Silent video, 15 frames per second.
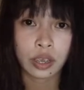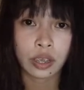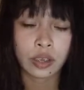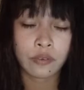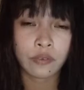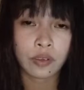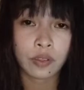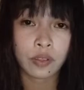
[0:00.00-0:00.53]

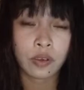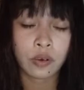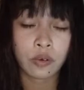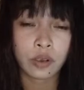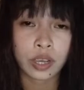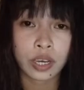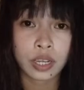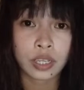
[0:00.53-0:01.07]
even
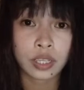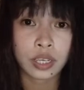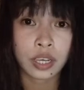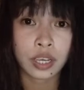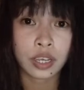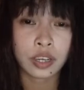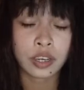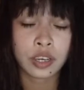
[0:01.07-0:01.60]
though it is
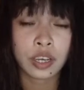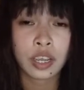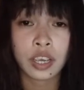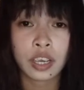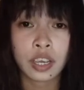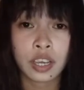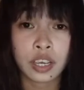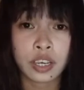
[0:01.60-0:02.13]
in
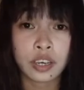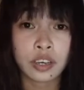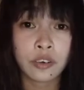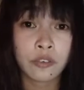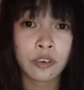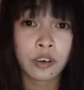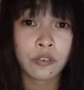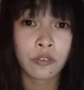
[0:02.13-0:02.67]
the
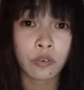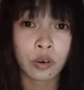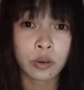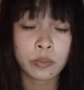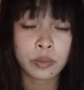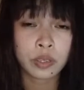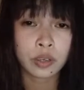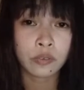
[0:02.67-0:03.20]
different
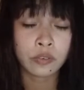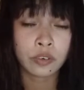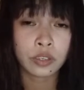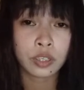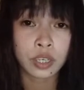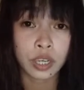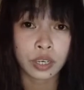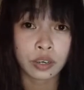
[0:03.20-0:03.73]
forms of
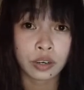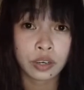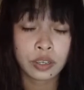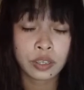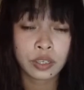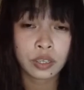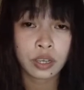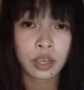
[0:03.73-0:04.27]

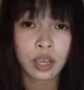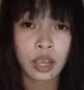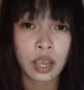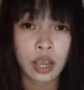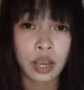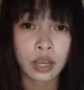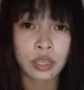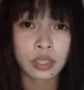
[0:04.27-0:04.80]
containers,
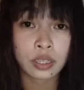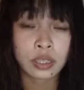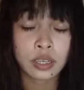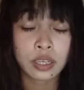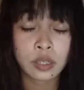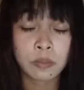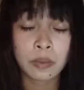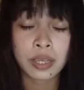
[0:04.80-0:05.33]
as
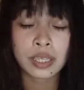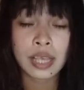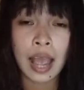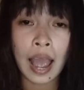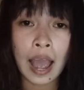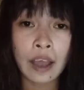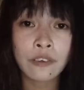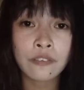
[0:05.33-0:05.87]
this must
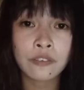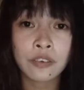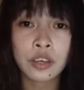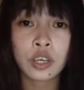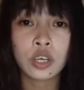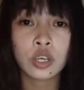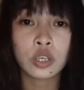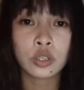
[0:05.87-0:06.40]
have
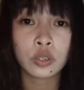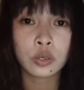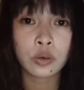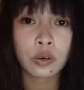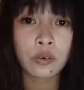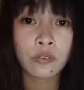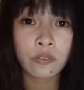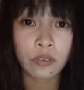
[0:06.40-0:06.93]
to
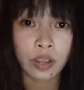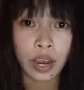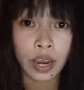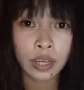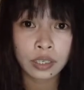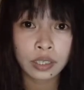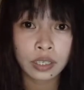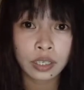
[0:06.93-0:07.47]

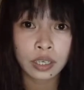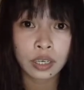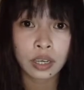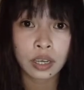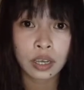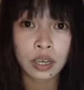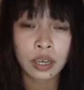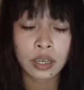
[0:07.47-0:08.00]
reflect
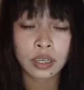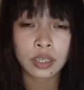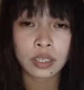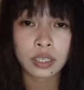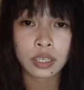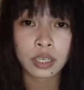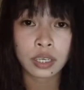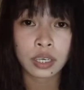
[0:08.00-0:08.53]

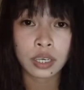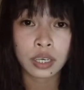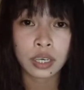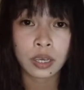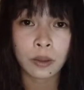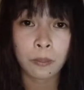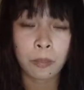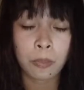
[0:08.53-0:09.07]

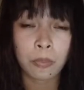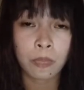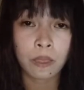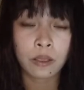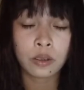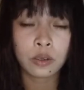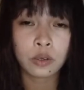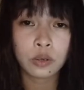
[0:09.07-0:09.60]
the
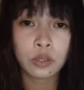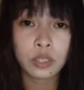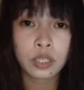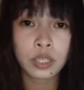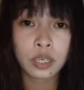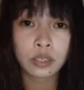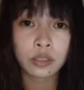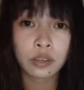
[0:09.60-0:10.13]
goods
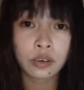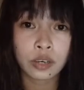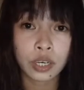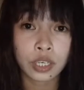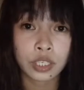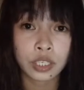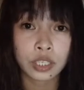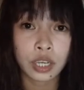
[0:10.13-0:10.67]

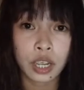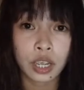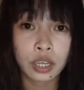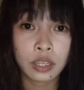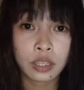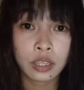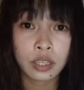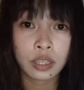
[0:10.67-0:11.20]

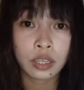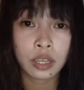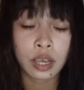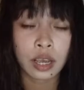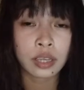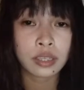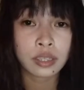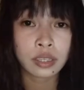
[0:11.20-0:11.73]
declaration
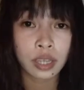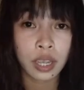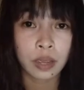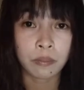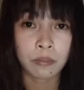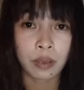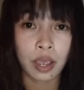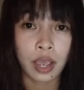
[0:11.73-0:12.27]
as
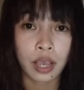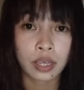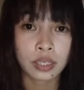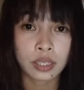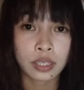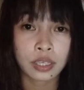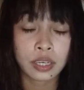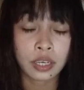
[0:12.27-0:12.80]
same
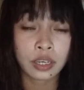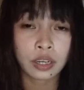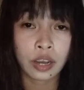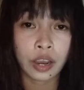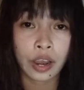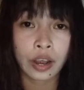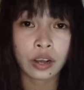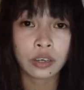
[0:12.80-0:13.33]
as the
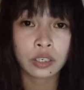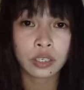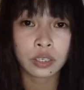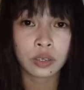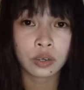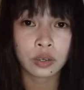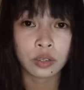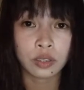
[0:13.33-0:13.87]
declared
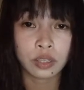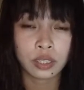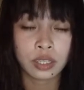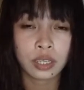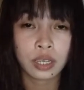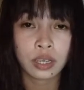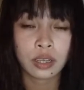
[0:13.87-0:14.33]
goods.